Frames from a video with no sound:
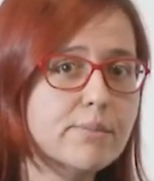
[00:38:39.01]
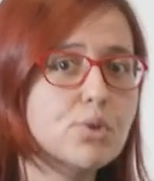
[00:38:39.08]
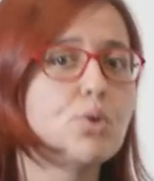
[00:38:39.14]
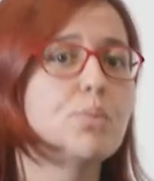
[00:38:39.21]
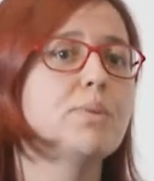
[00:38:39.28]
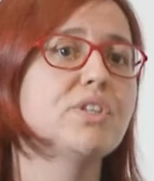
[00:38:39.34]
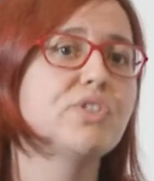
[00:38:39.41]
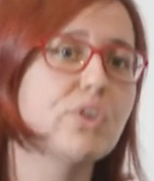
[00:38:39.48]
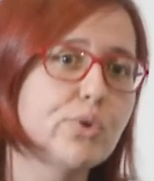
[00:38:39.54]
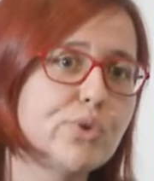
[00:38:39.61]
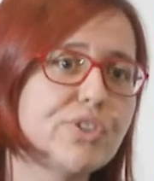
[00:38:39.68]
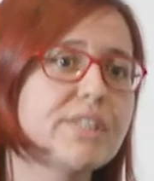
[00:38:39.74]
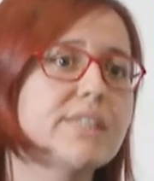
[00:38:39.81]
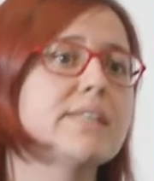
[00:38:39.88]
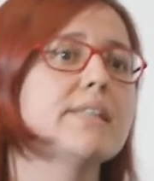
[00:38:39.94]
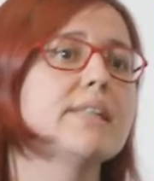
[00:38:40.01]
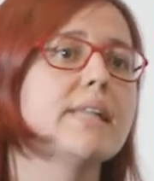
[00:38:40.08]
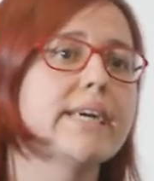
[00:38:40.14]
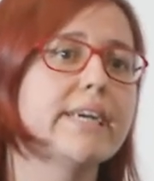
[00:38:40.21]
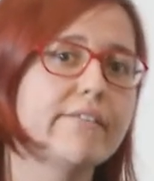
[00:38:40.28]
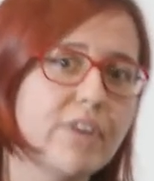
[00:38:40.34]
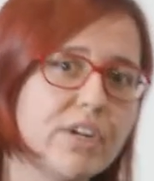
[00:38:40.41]
So pglogical,
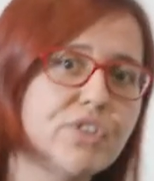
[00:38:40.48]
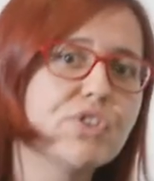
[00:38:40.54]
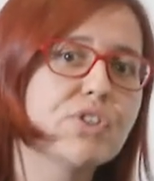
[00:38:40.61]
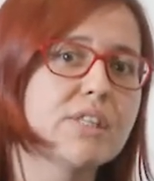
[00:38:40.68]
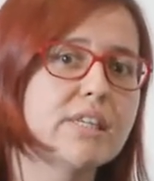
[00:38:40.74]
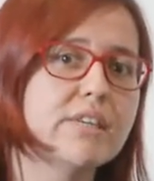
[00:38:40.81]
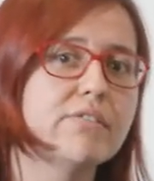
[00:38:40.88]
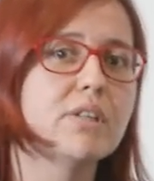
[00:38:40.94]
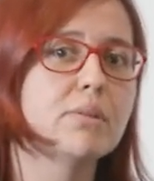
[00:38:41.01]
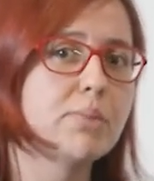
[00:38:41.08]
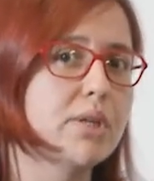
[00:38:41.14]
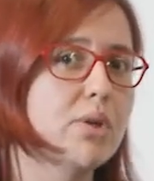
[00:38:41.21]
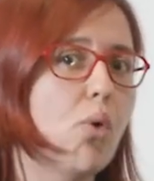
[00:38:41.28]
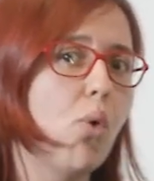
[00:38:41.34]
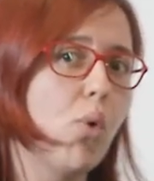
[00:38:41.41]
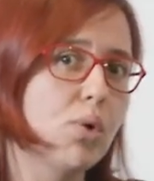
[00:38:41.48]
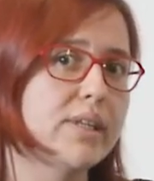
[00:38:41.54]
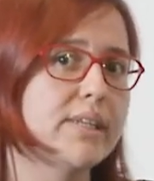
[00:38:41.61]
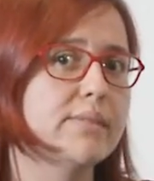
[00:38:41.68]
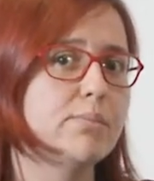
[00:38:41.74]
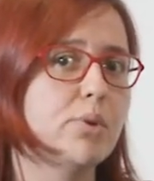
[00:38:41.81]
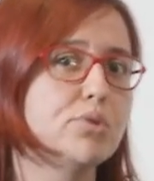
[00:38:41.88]
like eventually, will be all
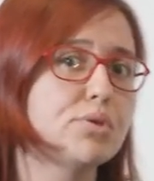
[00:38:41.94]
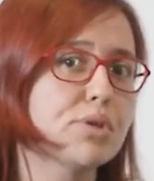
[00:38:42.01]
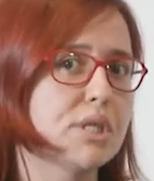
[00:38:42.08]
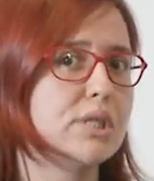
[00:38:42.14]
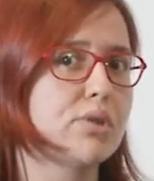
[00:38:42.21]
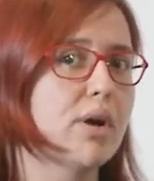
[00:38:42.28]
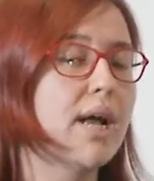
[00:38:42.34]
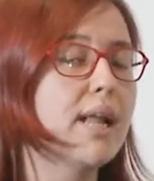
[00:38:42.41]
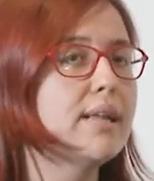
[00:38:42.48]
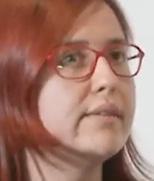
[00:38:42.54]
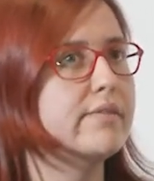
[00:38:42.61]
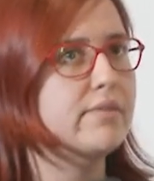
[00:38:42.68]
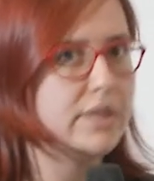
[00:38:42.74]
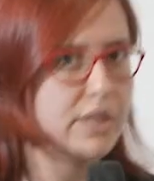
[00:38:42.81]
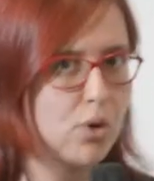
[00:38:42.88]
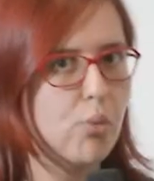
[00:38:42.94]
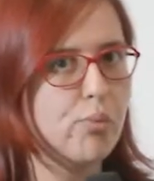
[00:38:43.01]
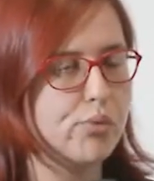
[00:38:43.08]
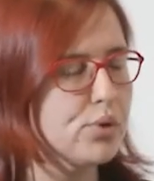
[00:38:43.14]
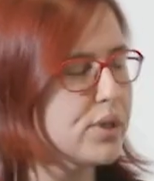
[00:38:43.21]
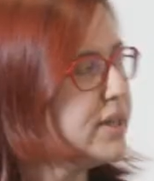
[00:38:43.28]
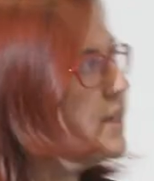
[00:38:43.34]
in PostgreSQL,
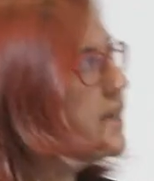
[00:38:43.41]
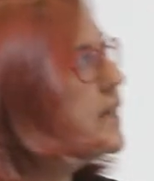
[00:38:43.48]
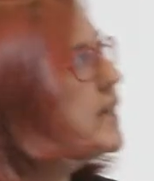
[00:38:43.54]
hopefully,